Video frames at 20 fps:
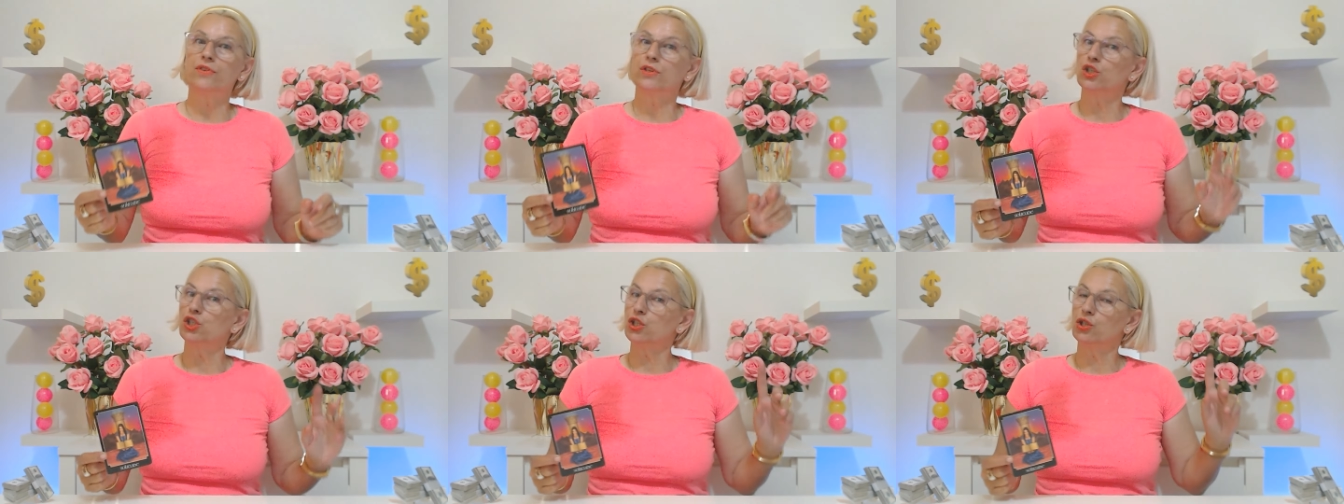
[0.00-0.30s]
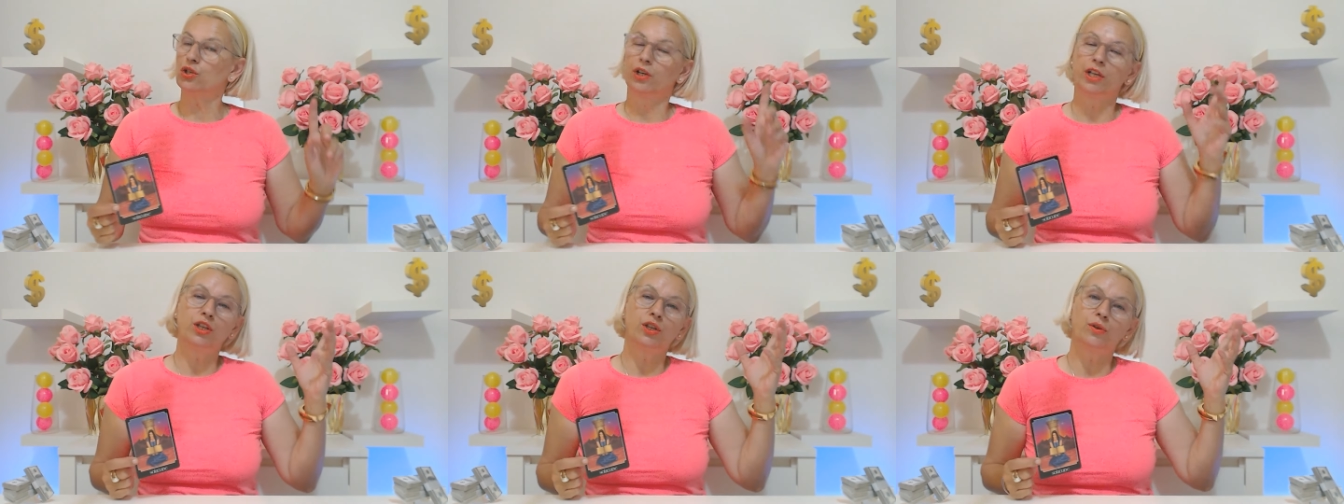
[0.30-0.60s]

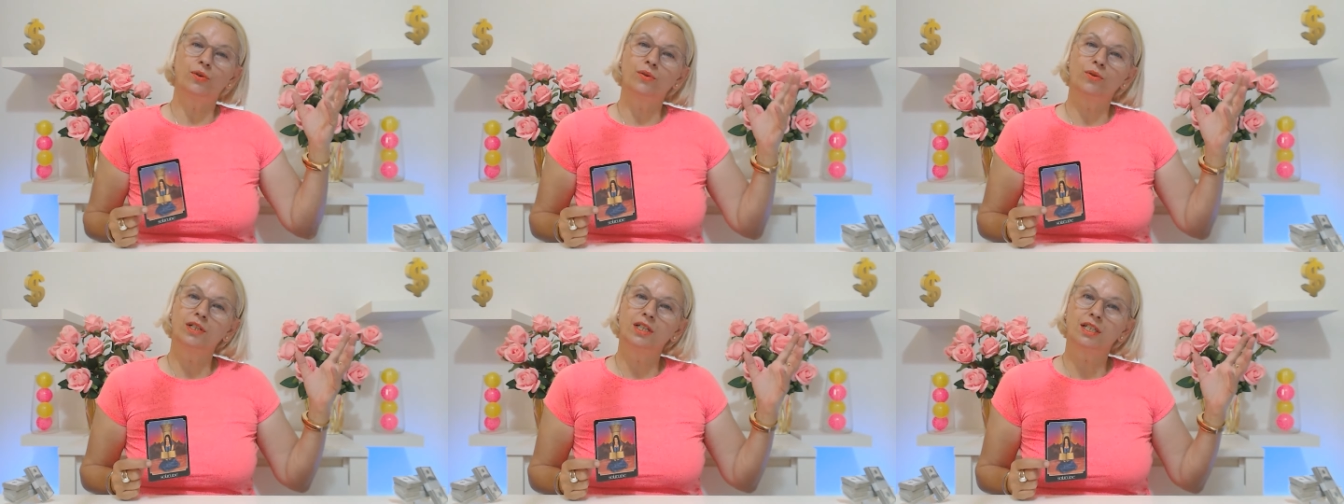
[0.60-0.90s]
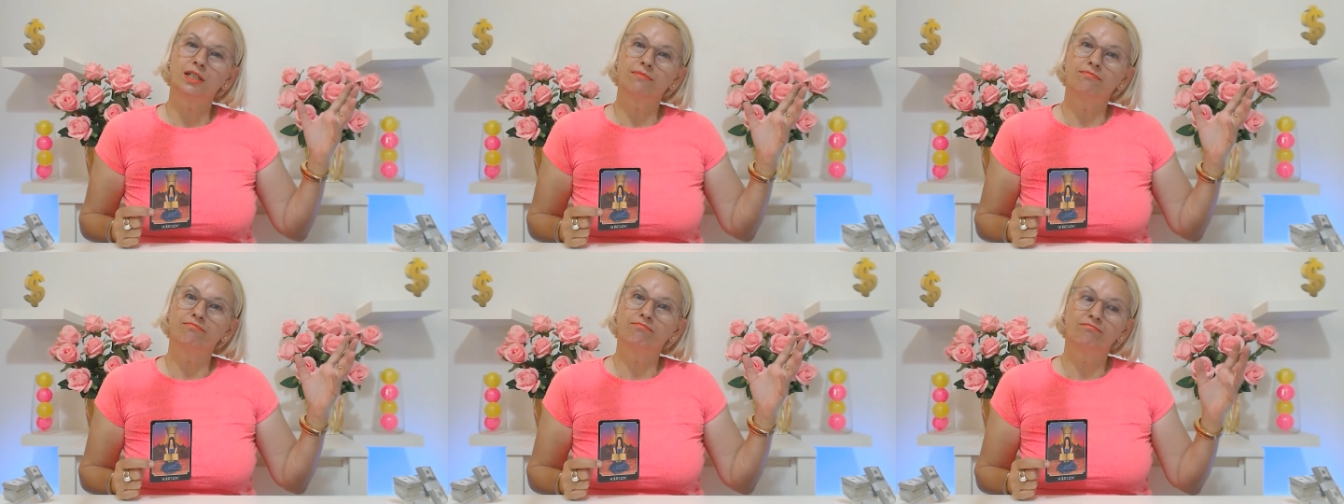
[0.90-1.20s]
solitude.
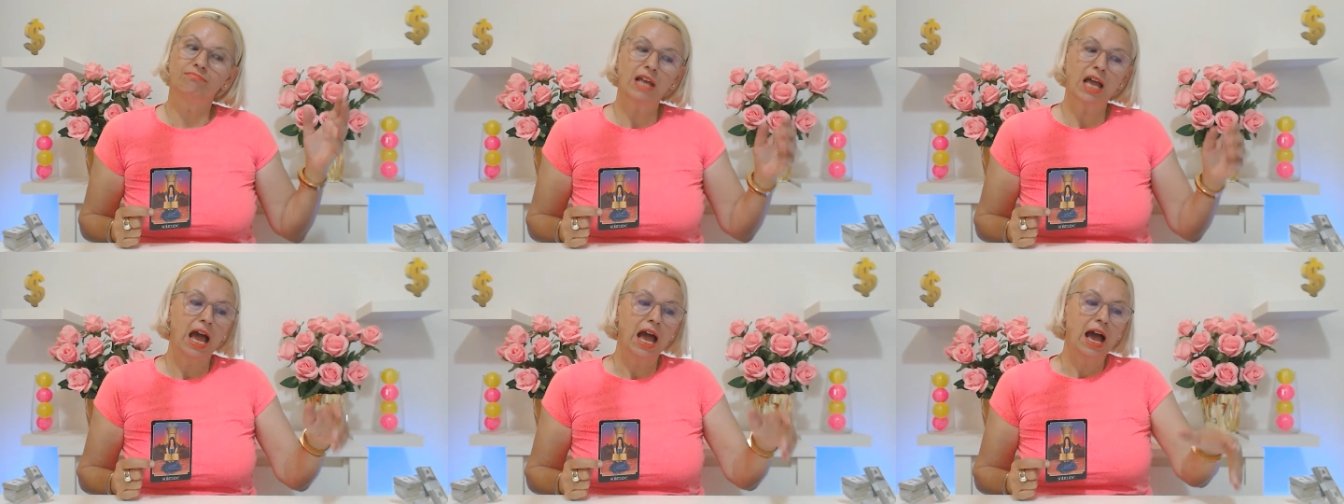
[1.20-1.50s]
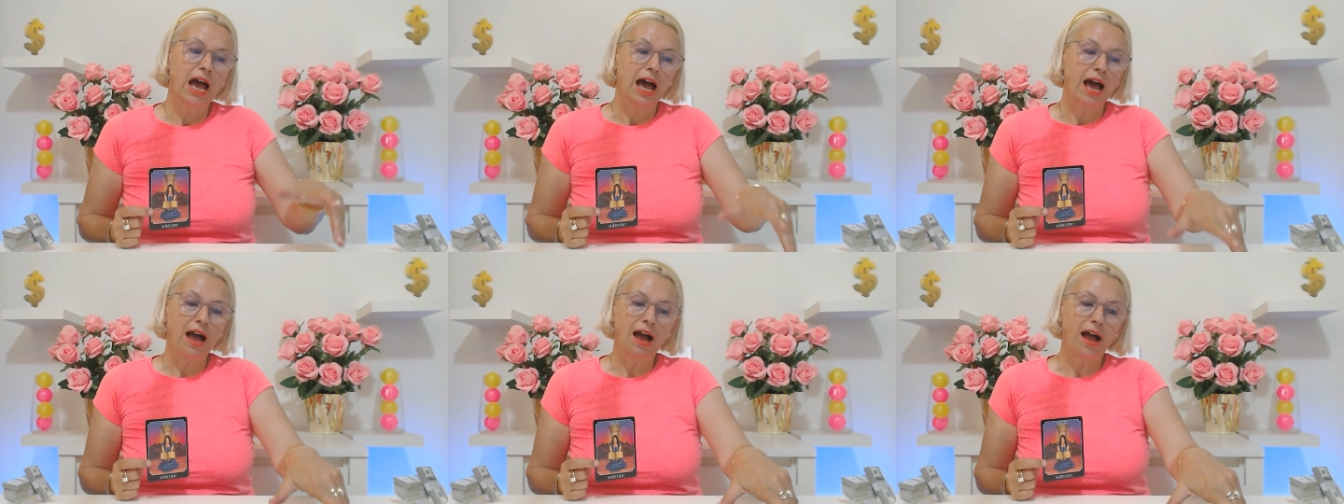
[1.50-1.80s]

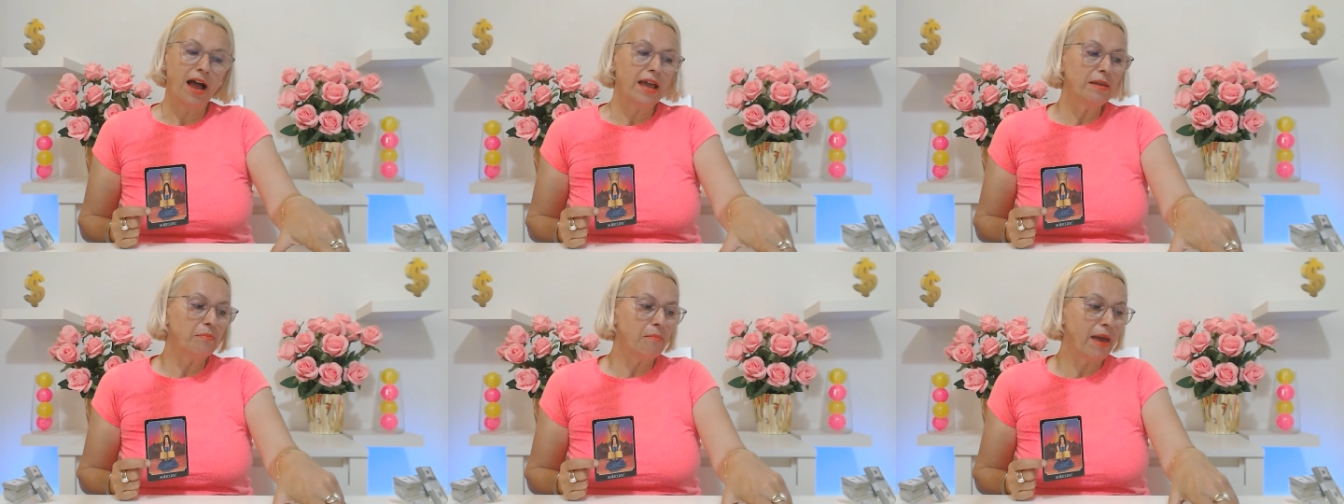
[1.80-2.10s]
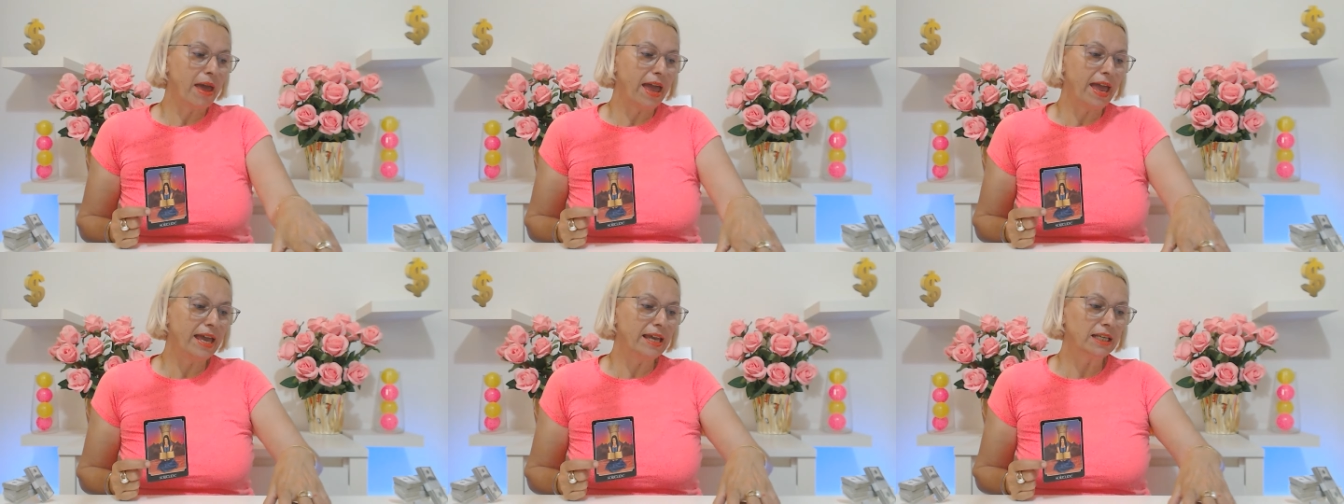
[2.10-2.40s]
I
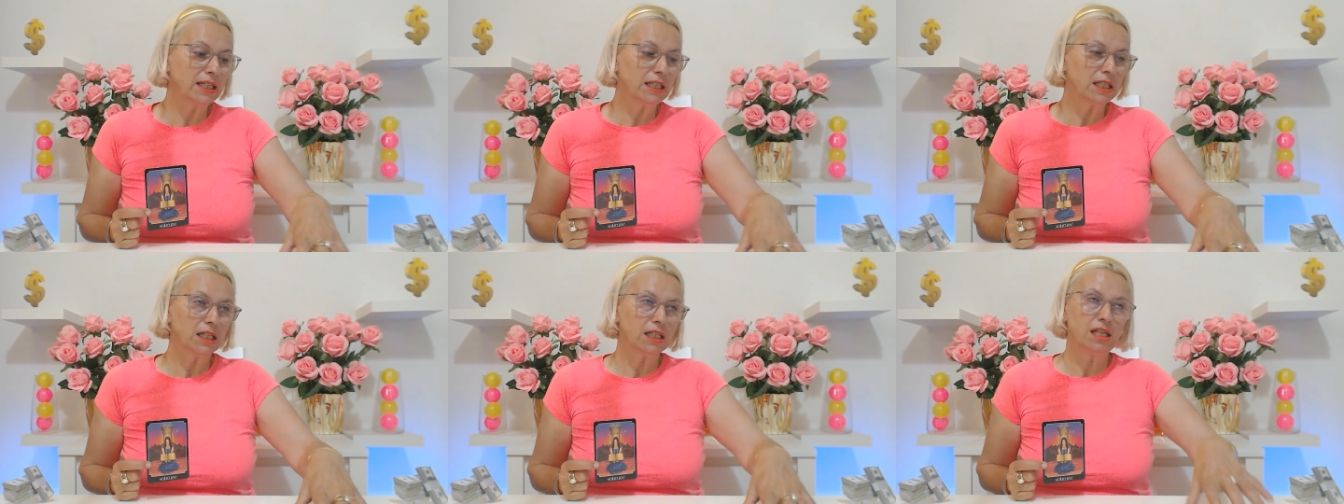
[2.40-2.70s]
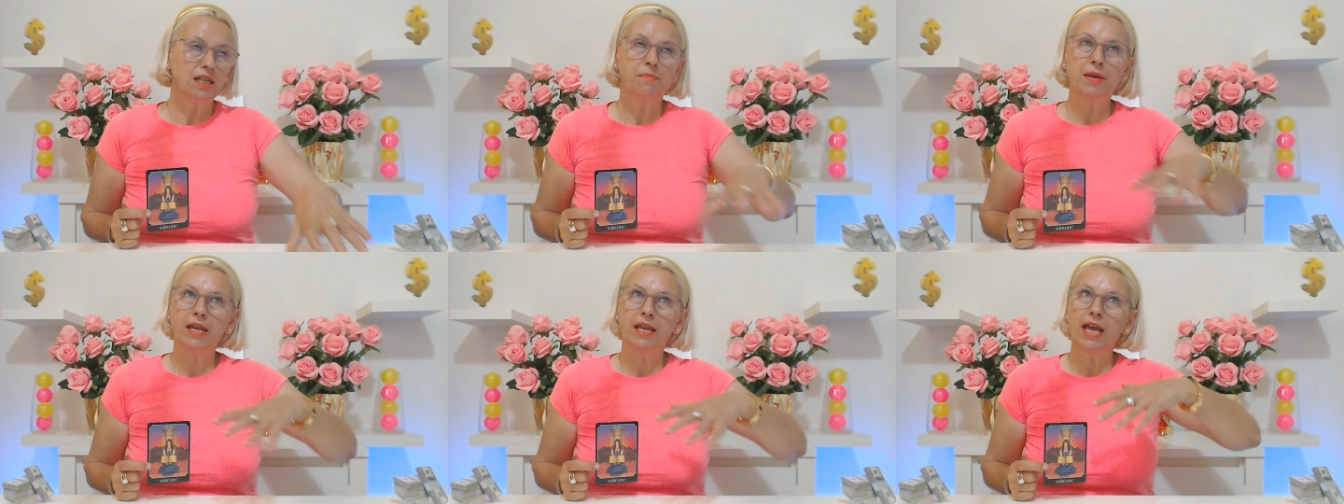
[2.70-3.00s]
made the
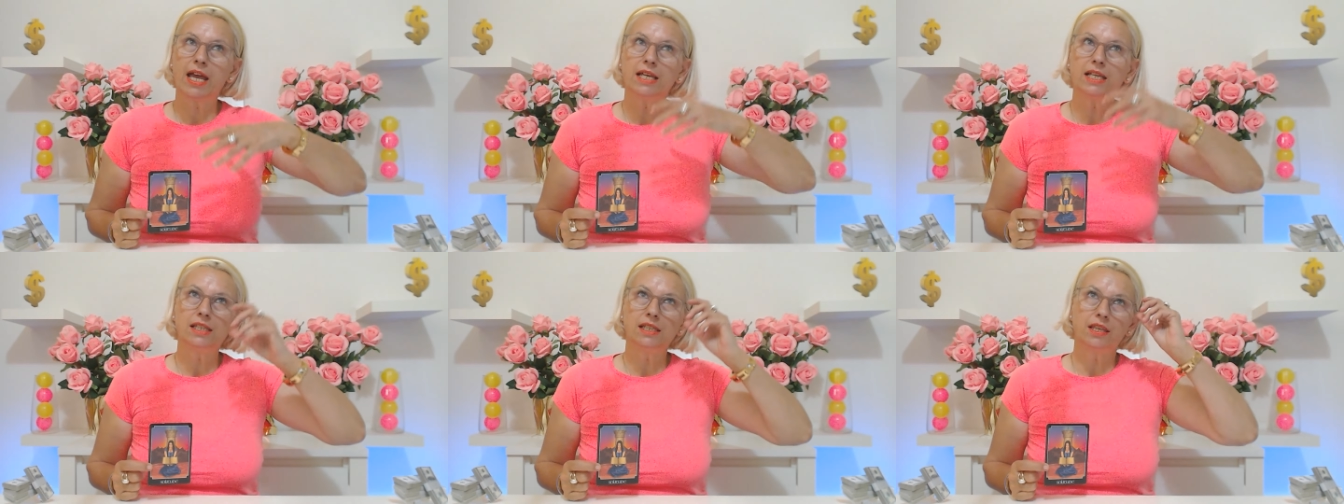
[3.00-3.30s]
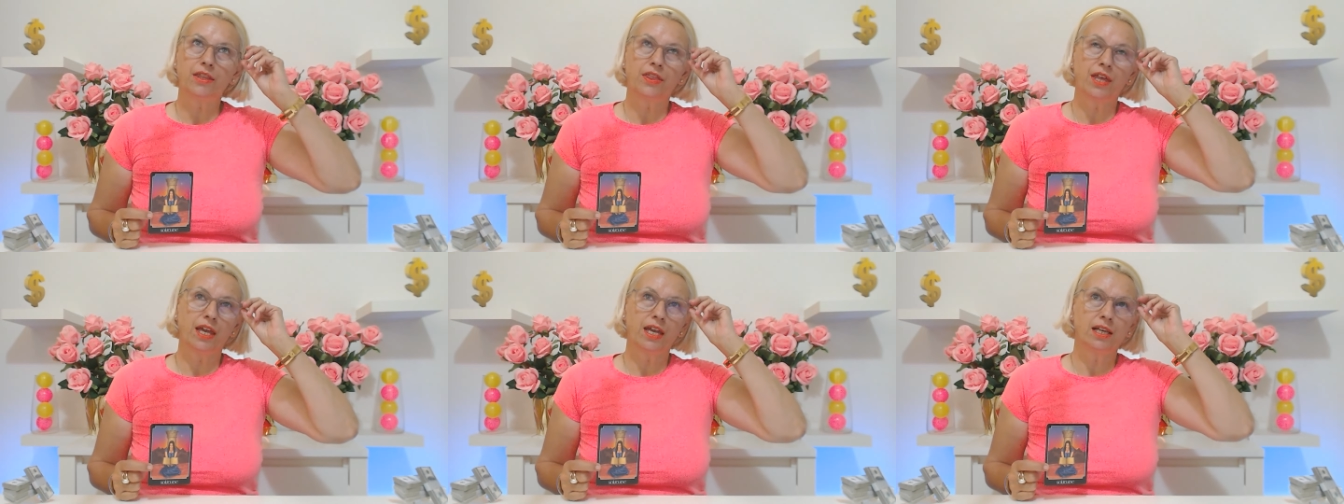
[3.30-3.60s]
biggest
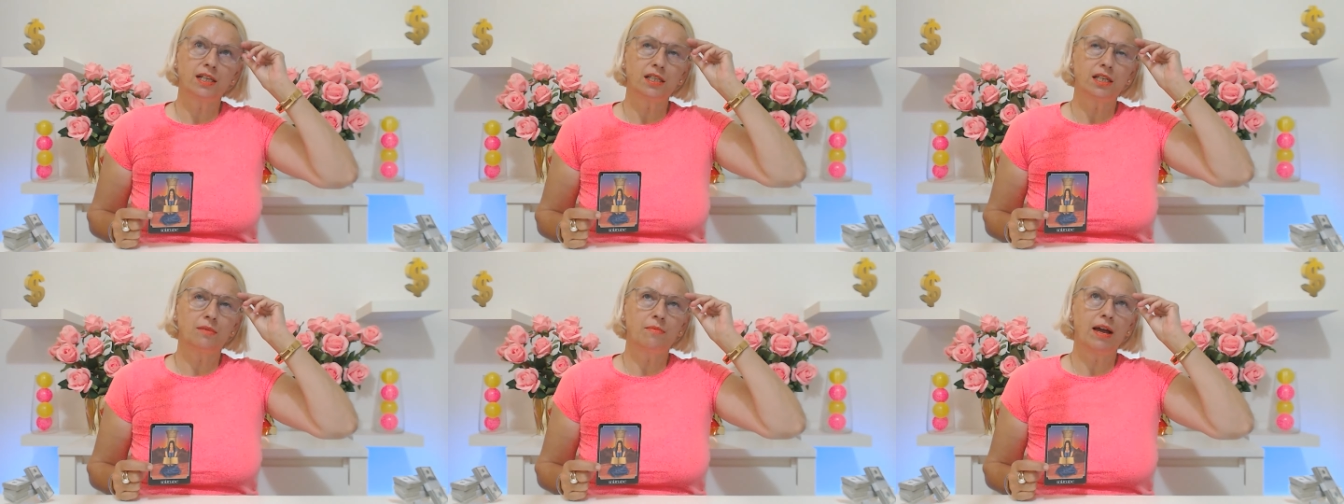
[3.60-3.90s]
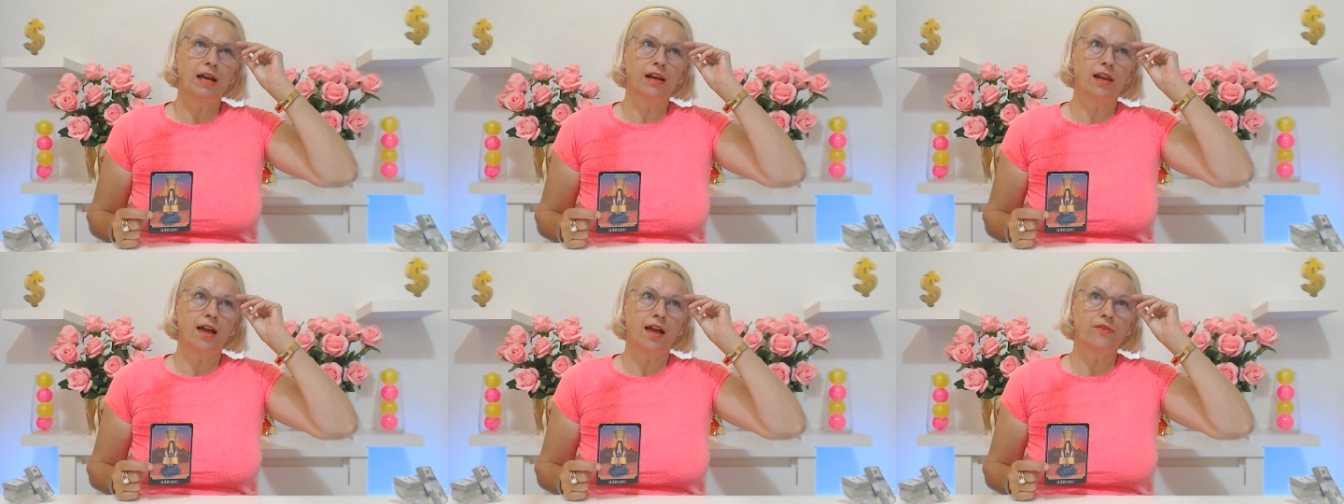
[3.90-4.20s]
things in my
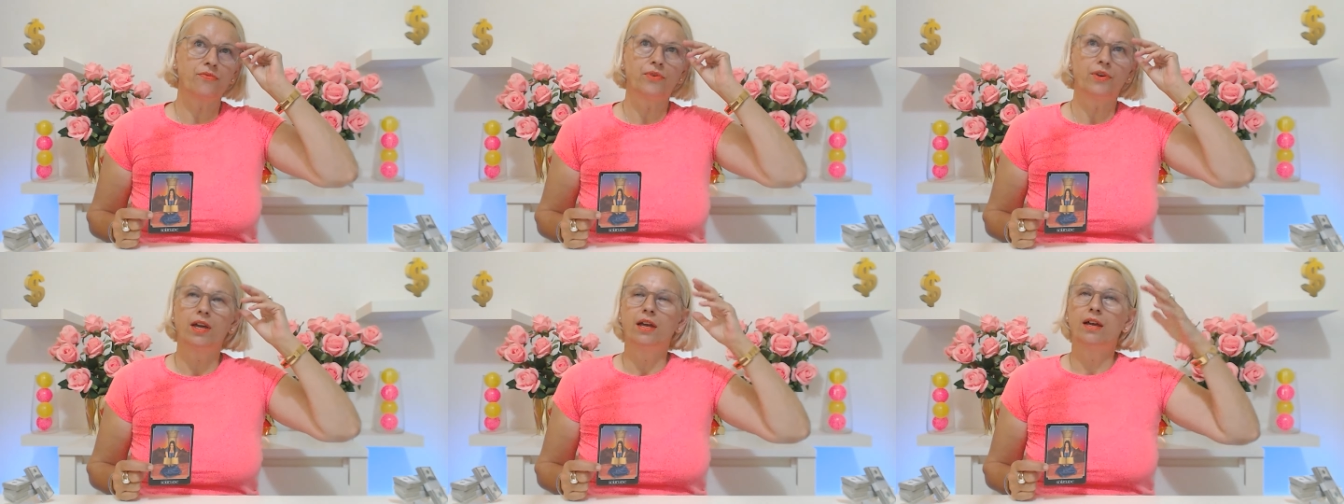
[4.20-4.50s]
life